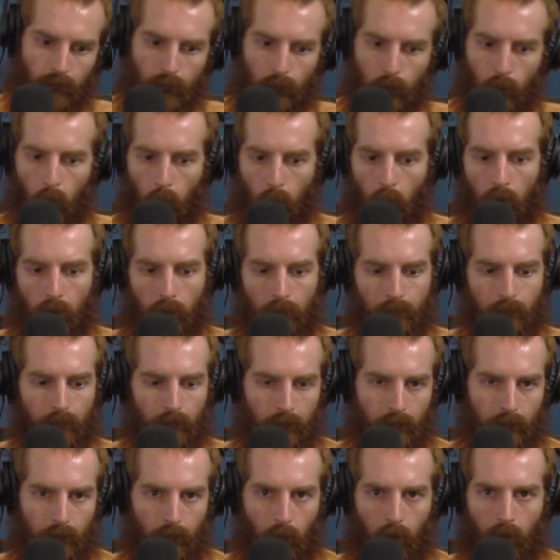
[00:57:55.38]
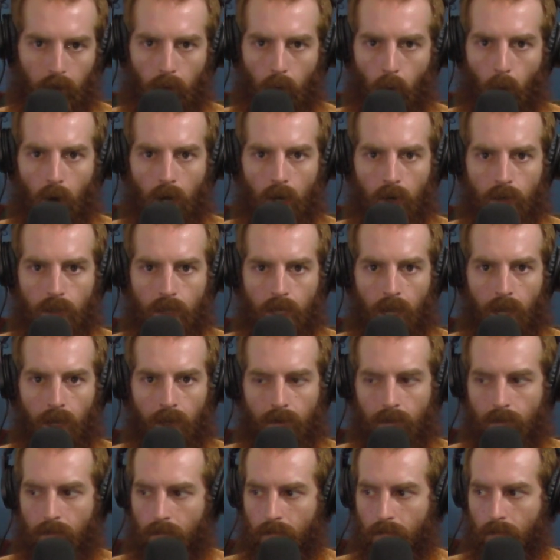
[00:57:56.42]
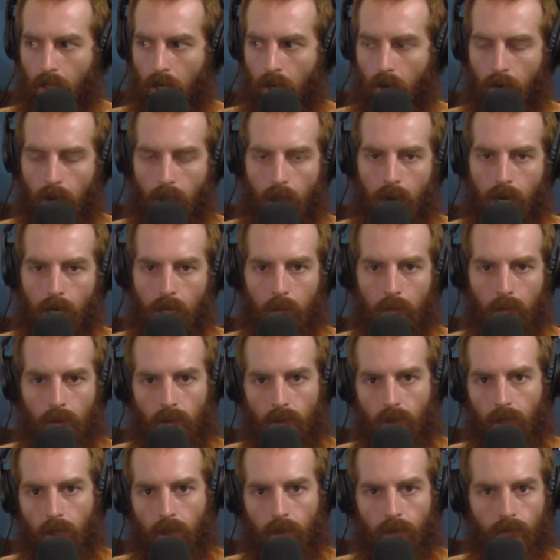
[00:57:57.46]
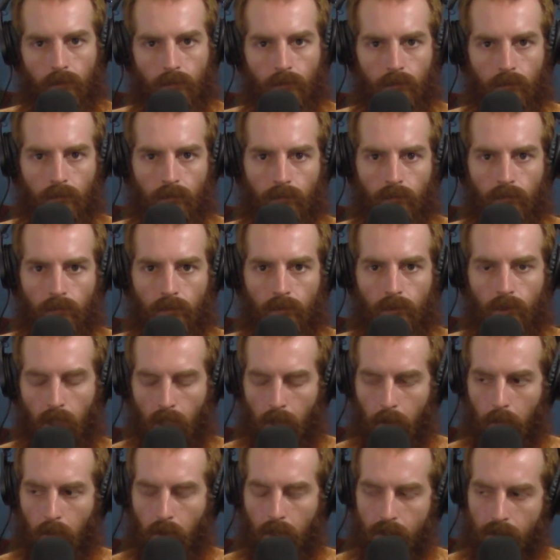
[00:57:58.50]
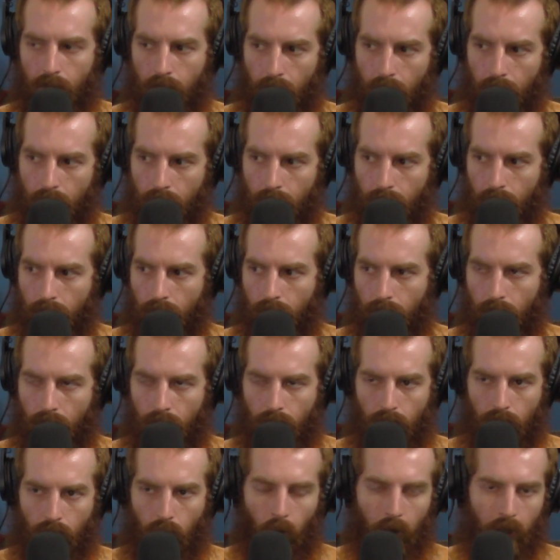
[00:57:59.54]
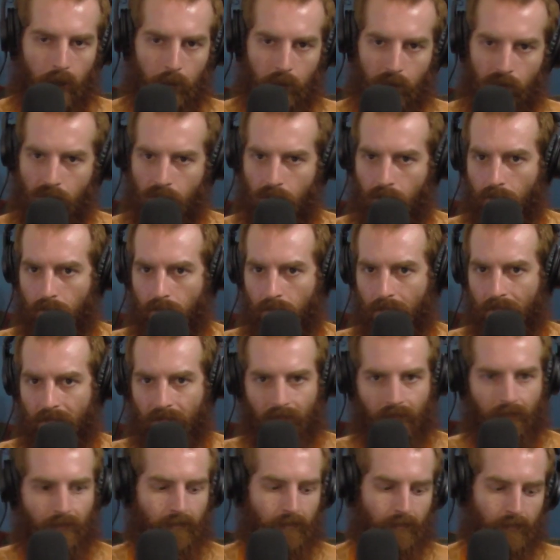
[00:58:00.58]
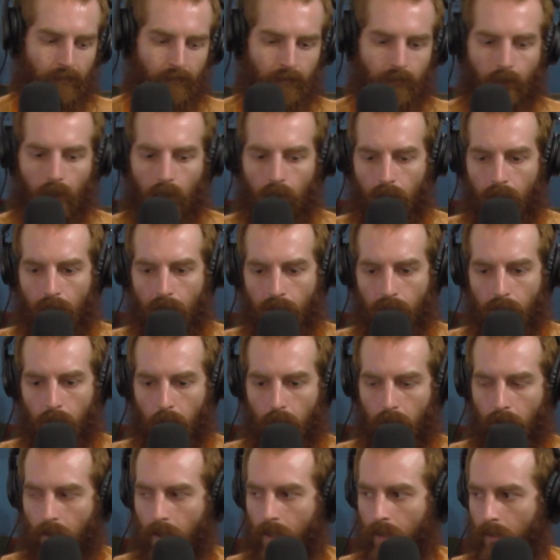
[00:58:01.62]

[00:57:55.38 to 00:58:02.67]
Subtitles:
Or winner takes, 80% and second place takes 20%. That sort of thing.